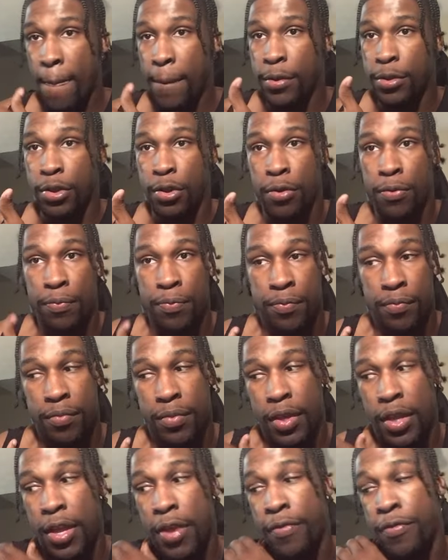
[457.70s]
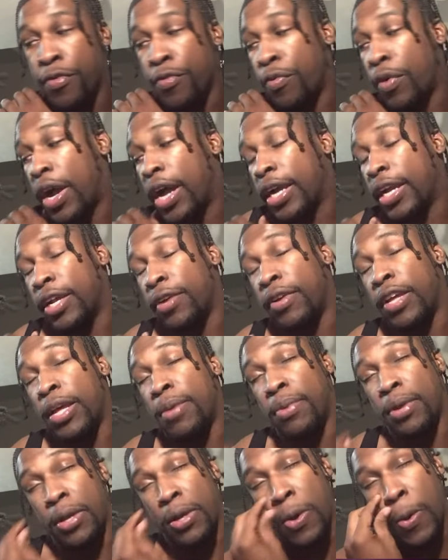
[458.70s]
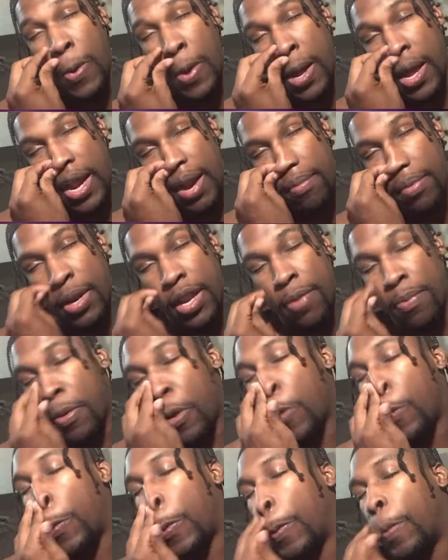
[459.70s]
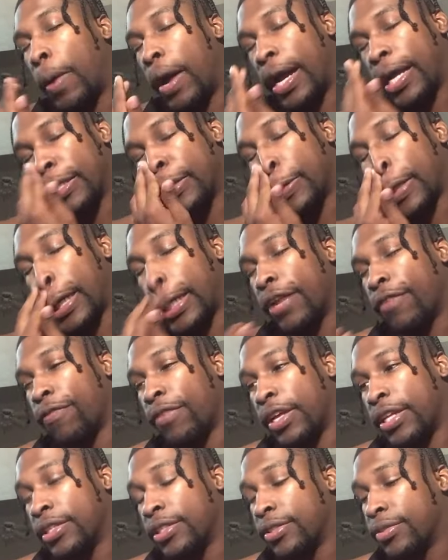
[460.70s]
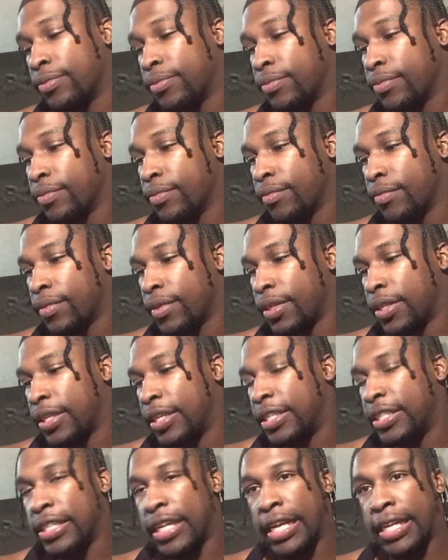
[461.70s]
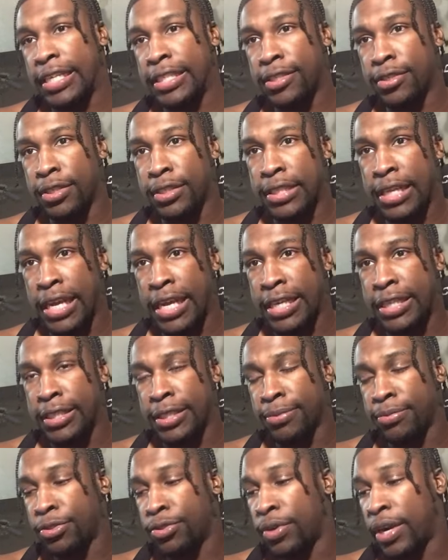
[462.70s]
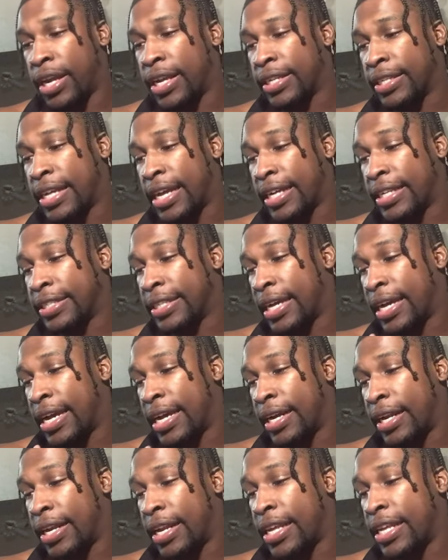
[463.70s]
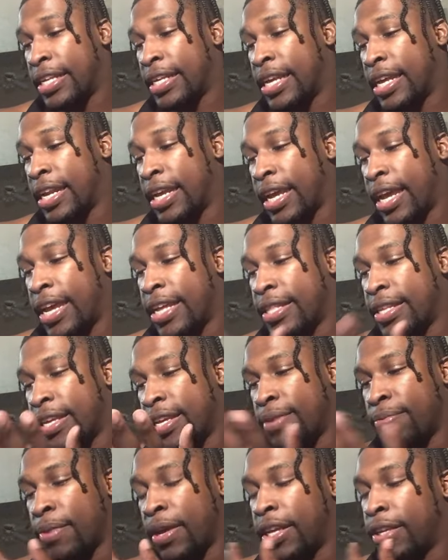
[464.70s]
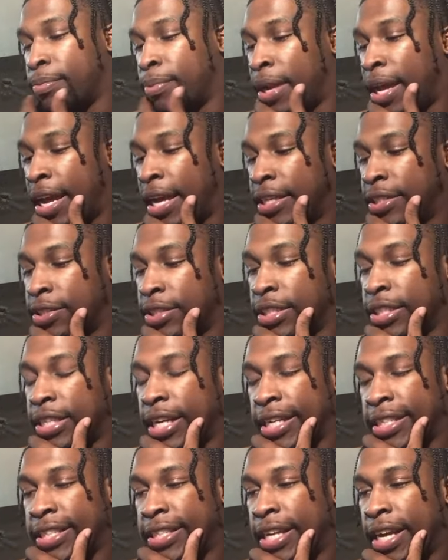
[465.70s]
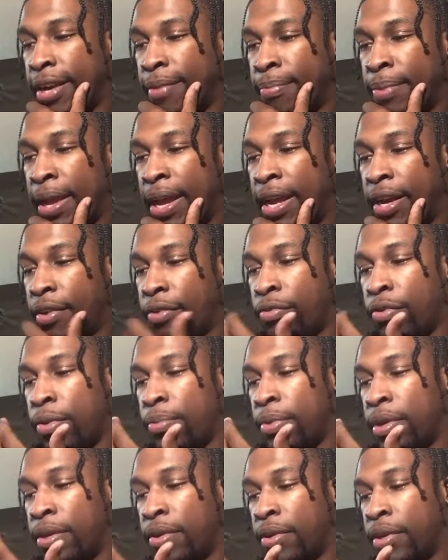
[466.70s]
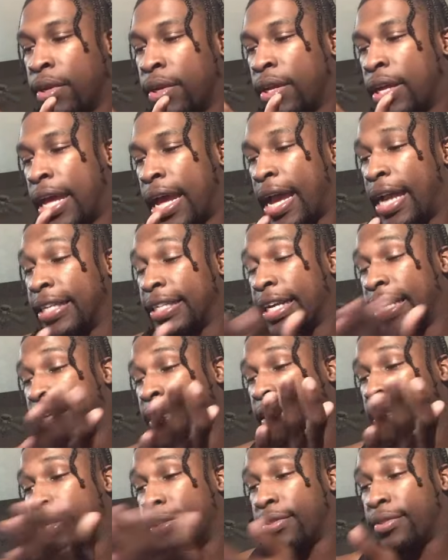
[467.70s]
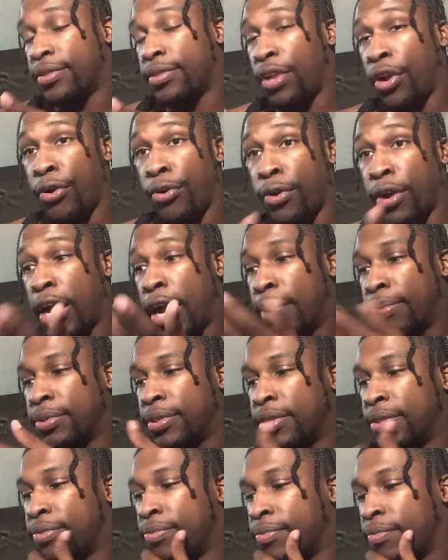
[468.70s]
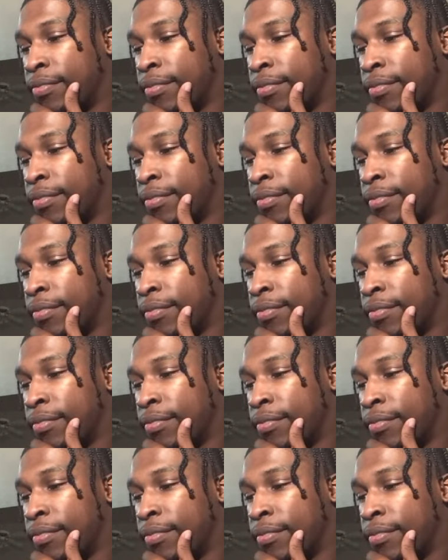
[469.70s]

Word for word: So if you rock him and Gohan, I mean, they both buy strike defense. He's at least going to take some strike attack side, and then he's getting 18 base blast. So this is actually not a bad equipment as like a third option.